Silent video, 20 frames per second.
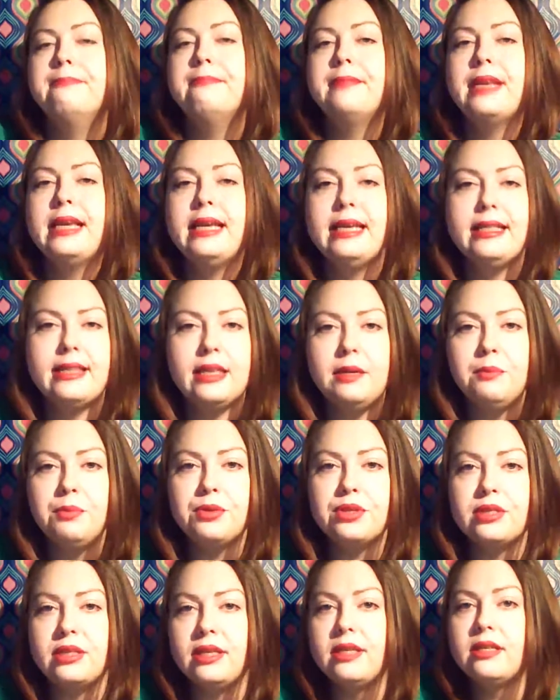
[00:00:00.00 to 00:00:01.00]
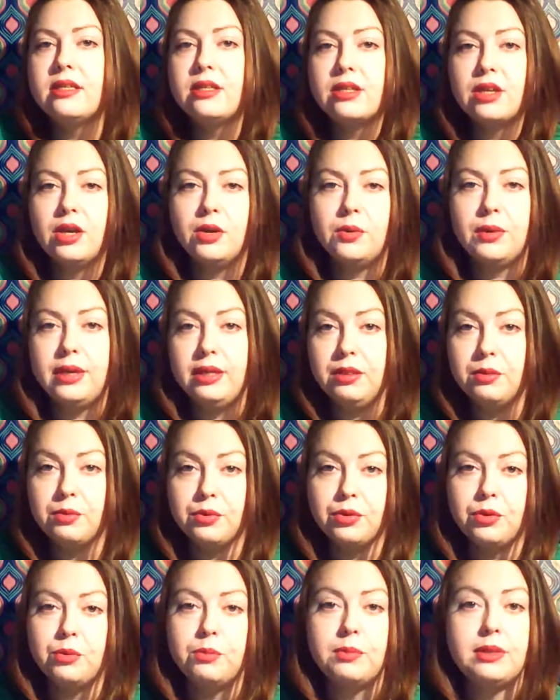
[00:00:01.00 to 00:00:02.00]
He then proceeds to go in the
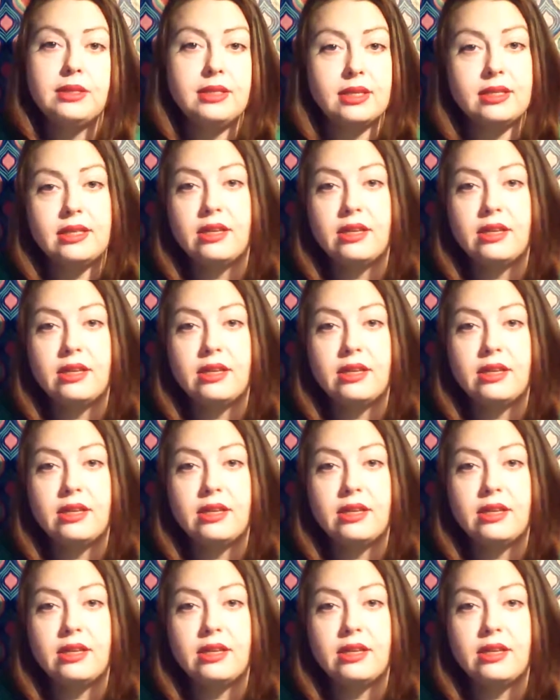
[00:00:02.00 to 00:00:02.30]
room and sit